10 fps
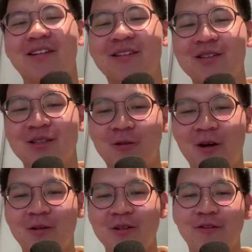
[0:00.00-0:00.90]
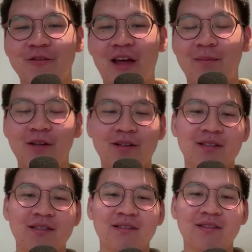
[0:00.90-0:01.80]
surround yourself with that
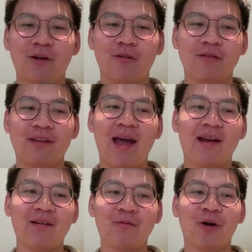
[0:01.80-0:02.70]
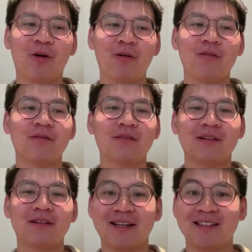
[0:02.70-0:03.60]
because that will
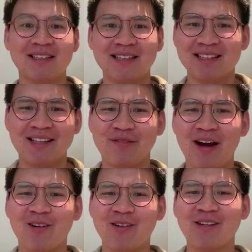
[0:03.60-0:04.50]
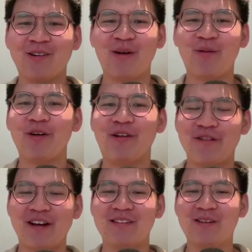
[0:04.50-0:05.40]
like it's like a virus, it will
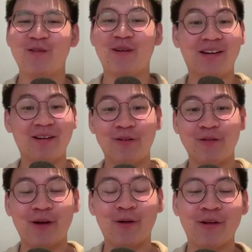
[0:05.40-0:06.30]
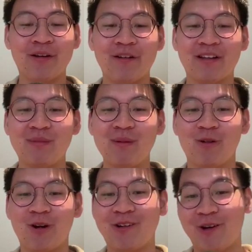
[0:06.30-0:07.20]
infect you and it will infect the people
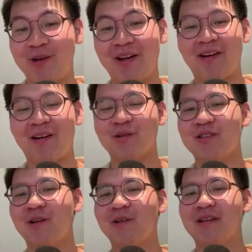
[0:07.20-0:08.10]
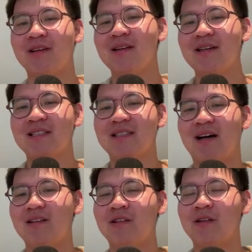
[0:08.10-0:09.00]
around you and it will slowly
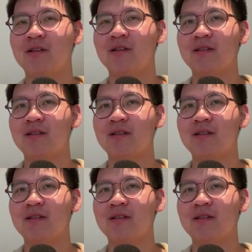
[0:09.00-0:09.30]
start to